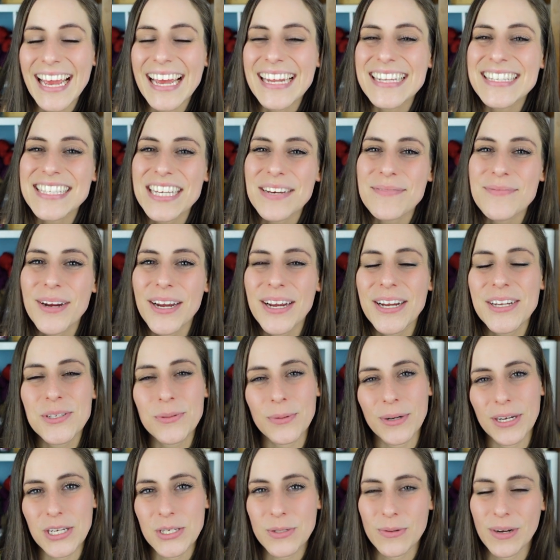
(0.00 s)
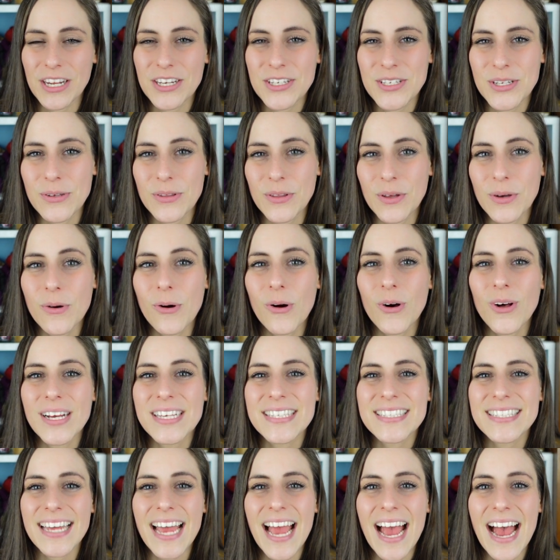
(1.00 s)
and somewhere in 2022 the goal
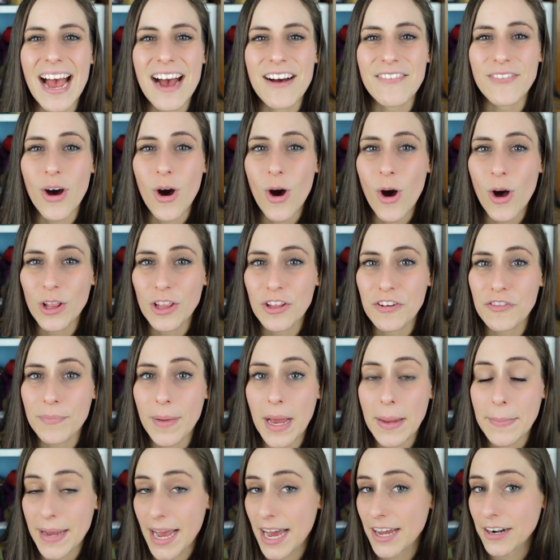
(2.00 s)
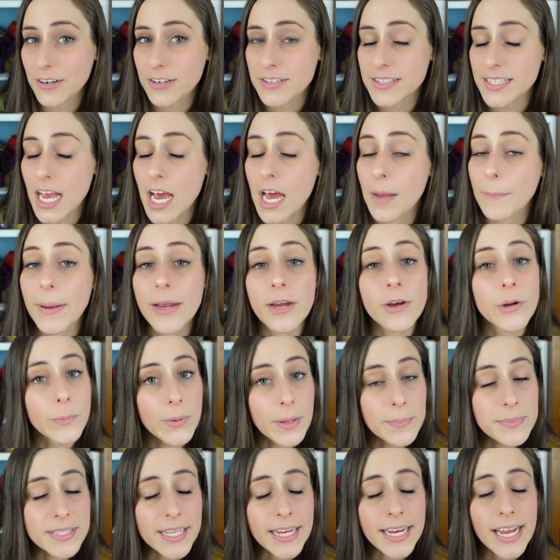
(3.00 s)
is to have all of my patterns on my own
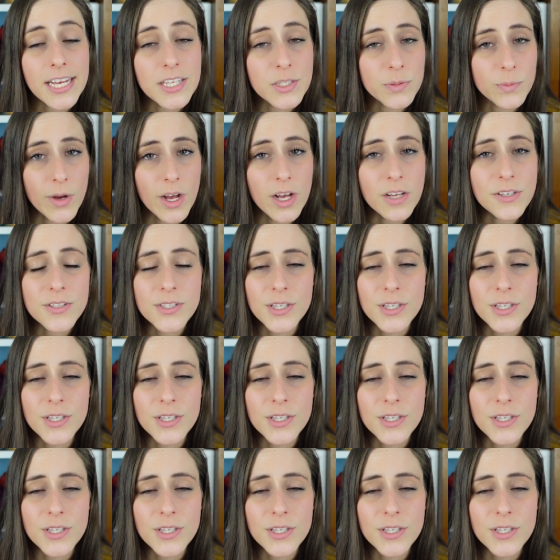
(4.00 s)
website as well.